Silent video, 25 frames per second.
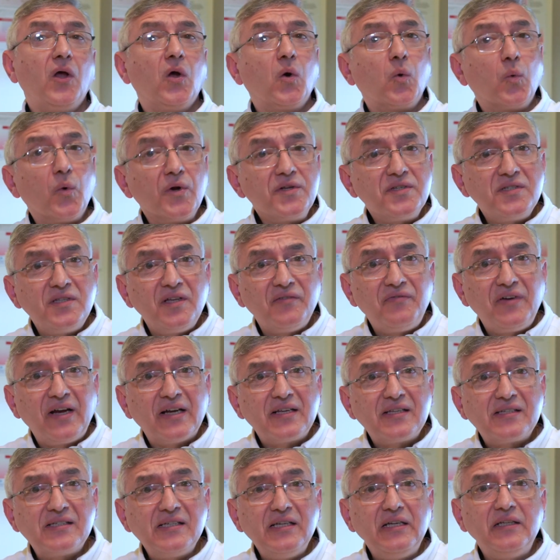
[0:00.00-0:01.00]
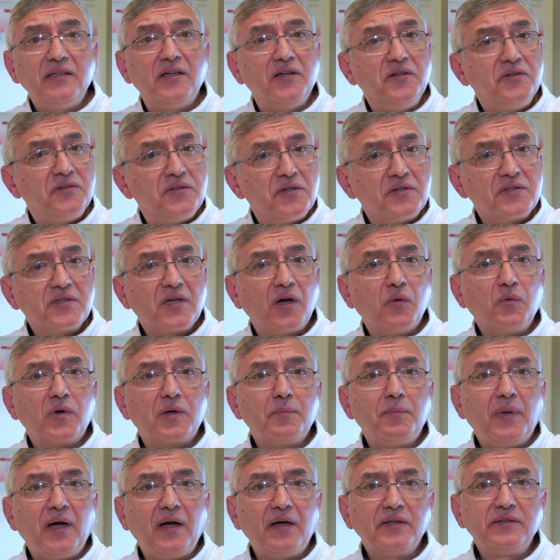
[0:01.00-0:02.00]
Once the vaccine enters our
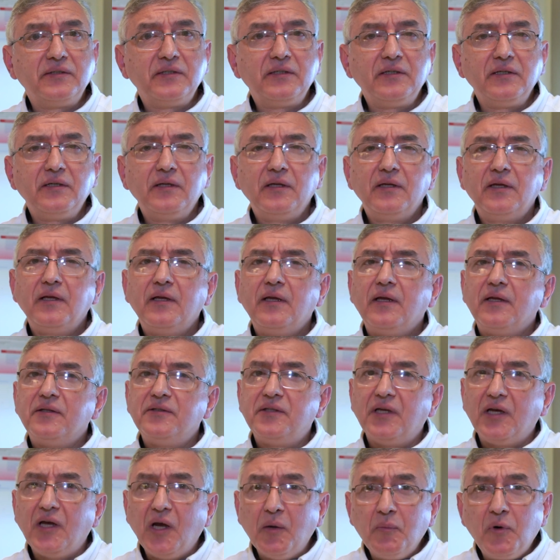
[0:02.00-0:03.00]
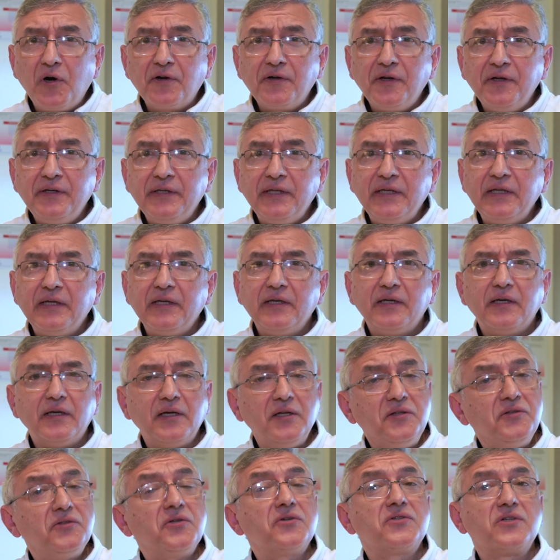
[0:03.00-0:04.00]
body, the mRNA
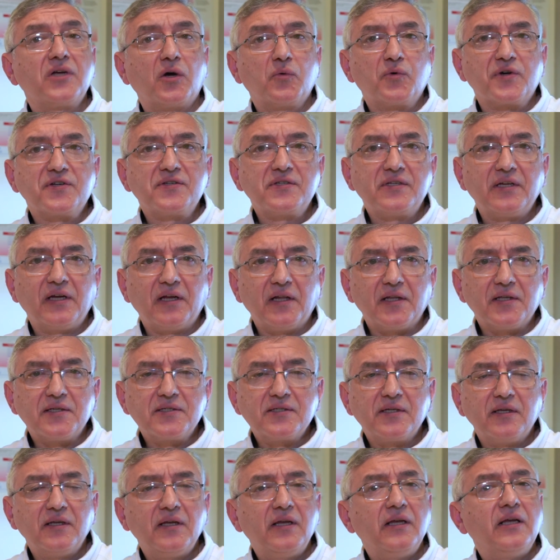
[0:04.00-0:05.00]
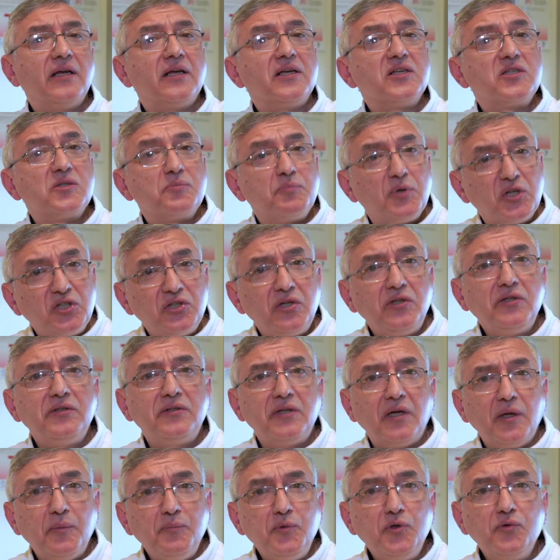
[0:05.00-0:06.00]
enters our cells, especially
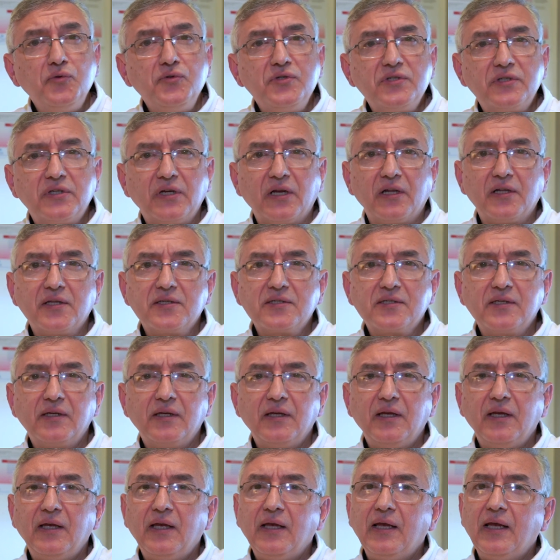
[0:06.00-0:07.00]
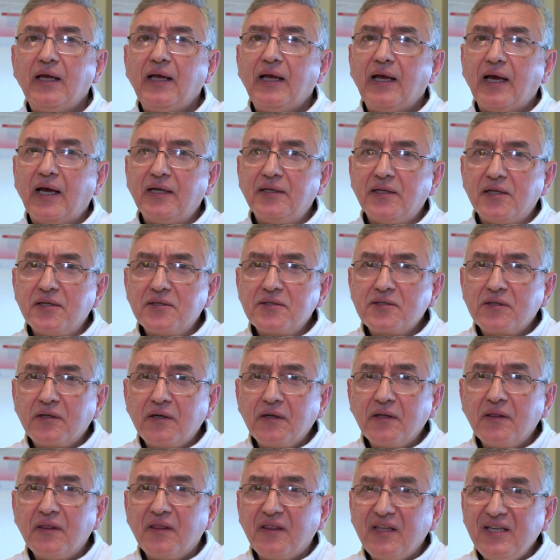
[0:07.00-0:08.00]
the immune cells, and
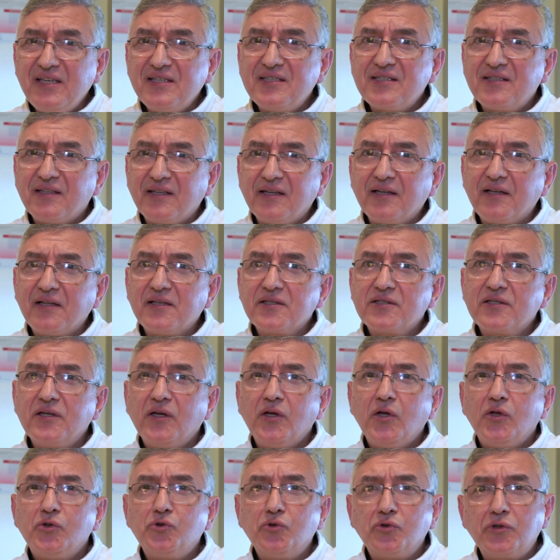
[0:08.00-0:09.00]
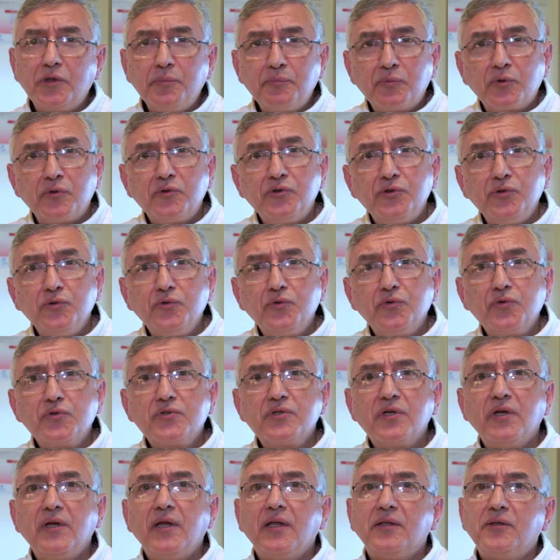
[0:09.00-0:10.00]
instruct these cells to
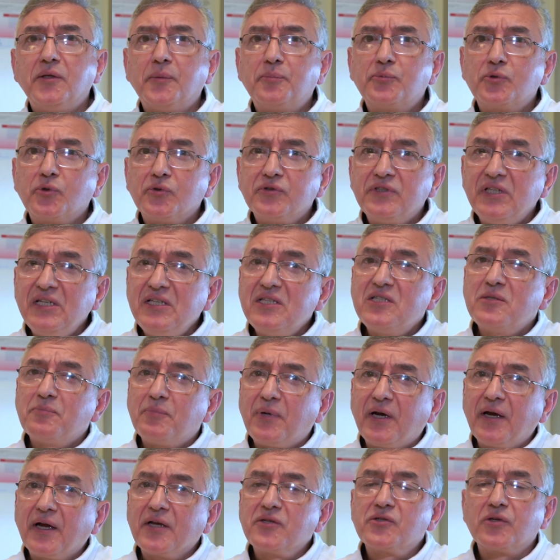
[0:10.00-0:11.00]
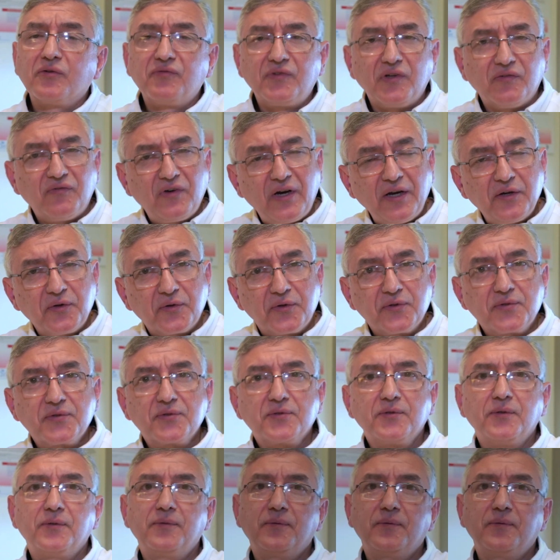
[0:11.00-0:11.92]
reproduce the protein spikes of the virus.